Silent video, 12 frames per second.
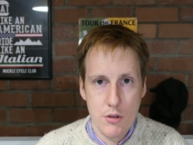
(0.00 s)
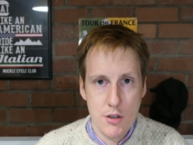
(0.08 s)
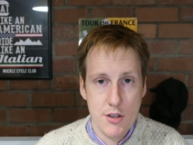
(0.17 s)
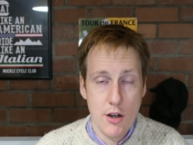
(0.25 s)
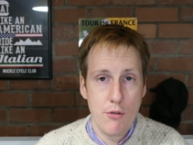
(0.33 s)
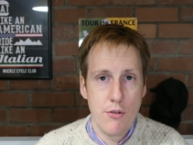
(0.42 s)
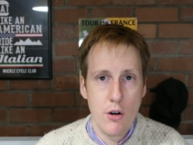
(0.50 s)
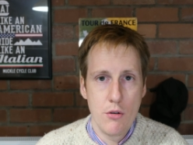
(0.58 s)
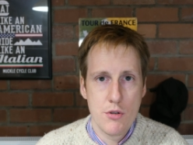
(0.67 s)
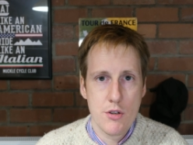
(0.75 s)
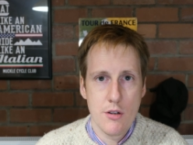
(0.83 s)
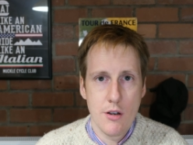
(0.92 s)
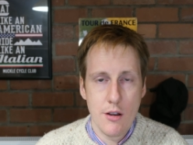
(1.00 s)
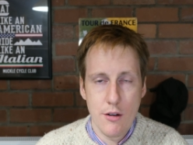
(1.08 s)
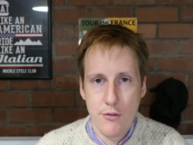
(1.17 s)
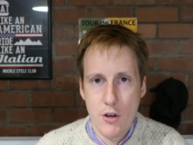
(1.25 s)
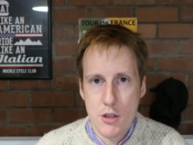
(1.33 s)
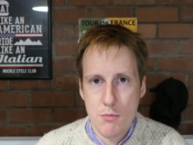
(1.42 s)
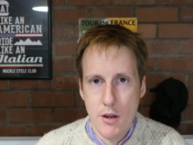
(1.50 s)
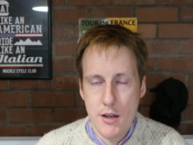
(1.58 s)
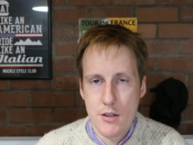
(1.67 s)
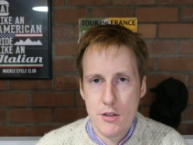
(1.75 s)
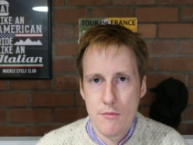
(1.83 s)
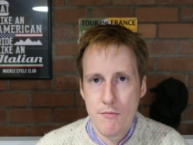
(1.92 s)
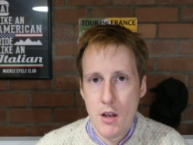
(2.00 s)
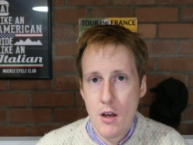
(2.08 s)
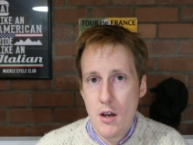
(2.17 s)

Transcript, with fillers: want to self-host in the first place.